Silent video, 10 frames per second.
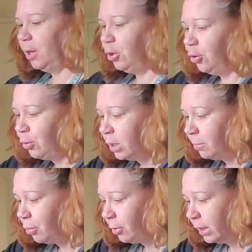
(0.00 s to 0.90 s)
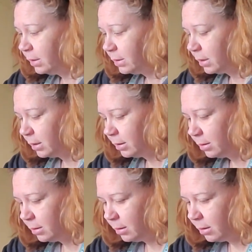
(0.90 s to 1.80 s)
you can print
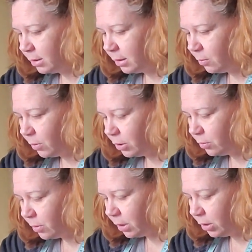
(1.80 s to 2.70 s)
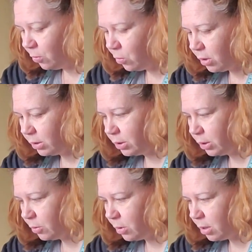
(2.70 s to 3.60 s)
and which way you want
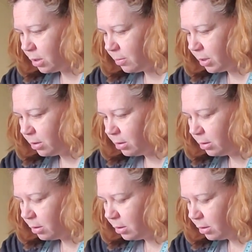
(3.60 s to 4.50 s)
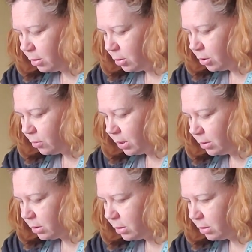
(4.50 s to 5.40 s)
to do
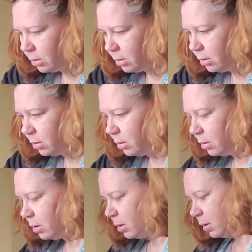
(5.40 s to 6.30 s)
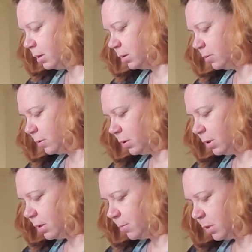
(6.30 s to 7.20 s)
it, it's really
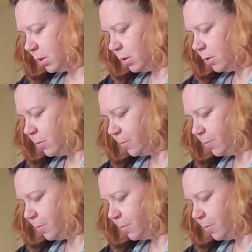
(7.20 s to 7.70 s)
up to you.